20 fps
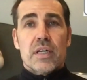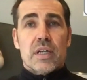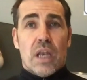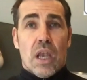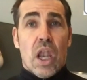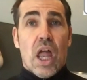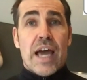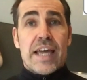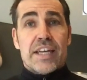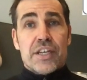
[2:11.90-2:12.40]

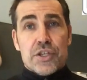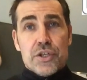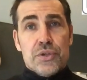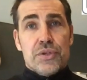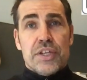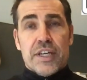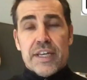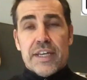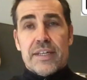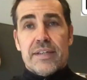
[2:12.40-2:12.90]
like you
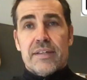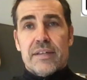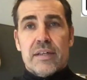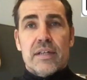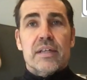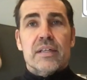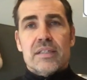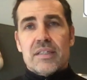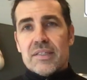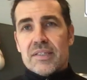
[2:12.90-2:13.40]
did
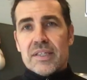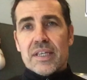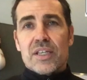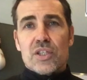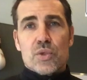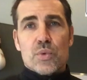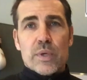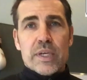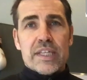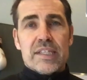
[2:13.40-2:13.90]

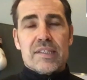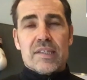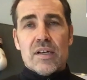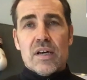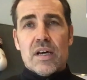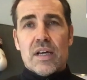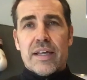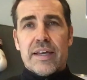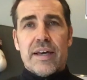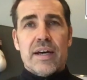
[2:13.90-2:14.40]
six weeks
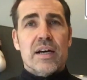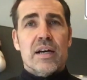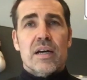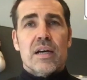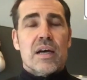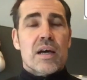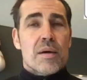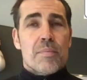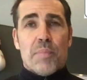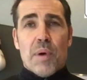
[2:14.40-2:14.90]
earlier,
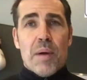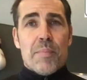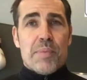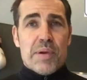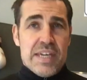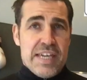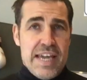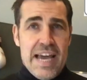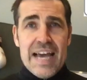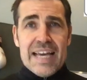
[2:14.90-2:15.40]
but
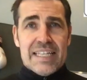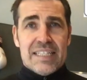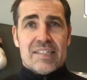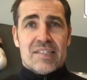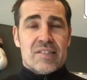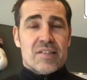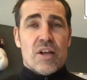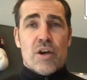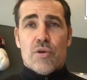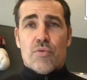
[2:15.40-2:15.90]
be eight
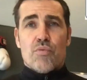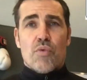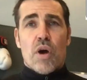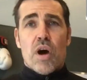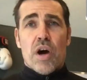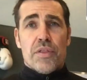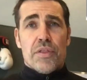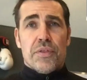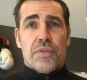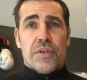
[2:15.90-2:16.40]
stone
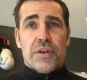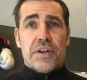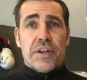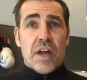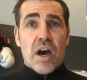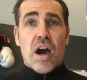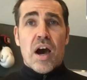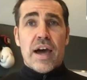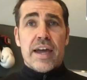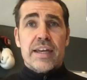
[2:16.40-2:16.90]
rather than
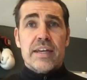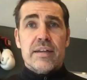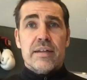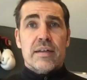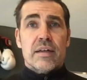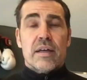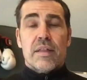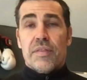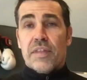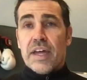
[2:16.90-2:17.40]
nine,
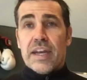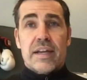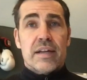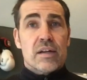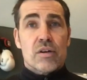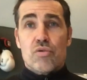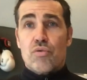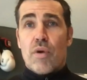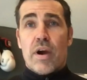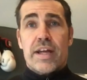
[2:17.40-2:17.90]
then
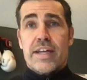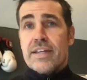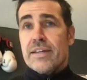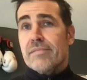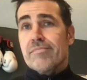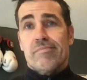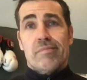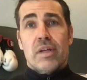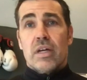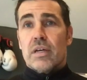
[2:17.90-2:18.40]
great.
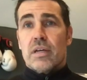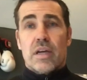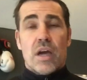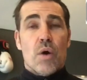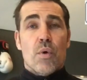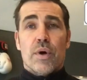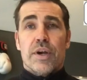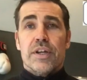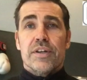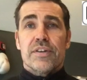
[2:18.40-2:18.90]

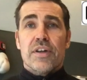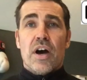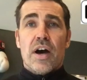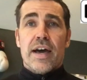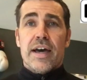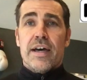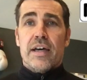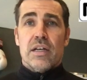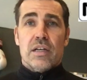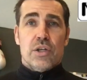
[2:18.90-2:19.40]
Go on a
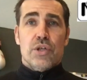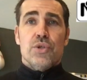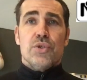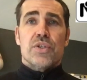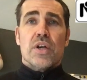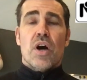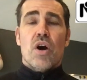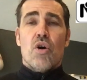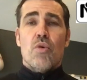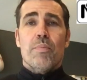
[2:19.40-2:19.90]
diet, lose
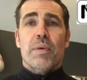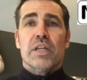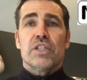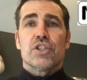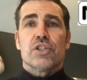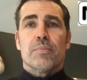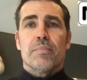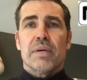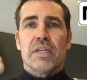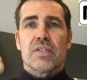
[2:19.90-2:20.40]
a whole
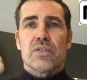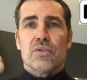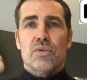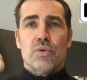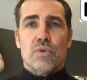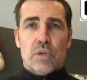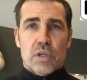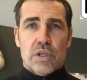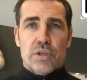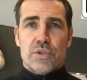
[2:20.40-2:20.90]
bunch of
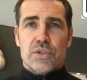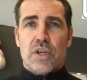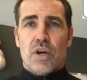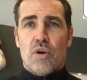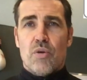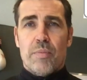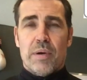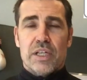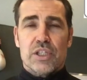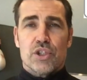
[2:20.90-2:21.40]
muscle, lose a
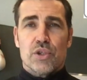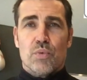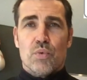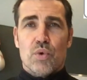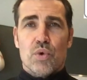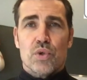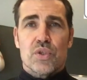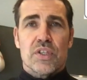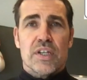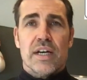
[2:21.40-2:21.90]
whole bunch of
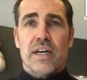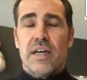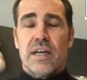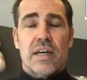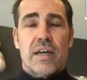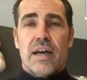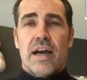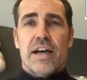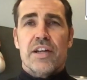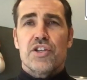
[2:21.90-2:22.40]
water,
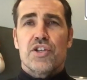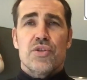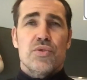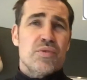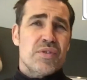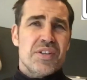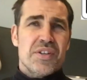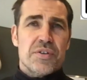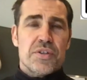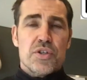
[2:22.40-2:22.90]
and you,
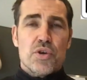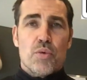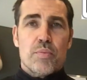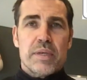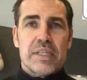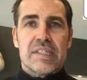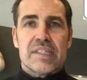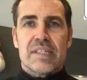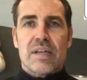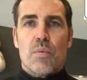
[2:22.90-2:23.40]
you will
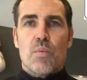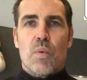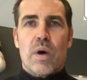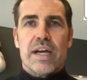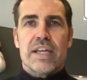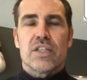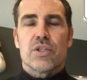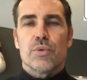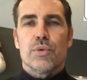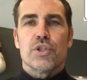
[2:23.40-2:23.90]
be some way
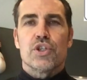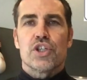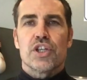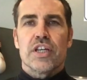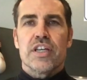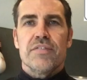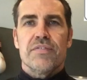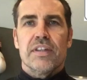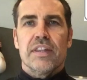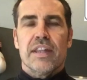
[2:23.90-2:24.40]
to
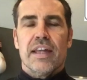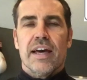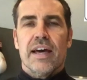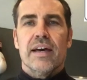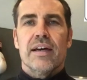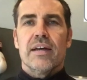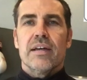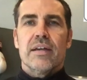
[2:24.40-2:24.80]
achieving that.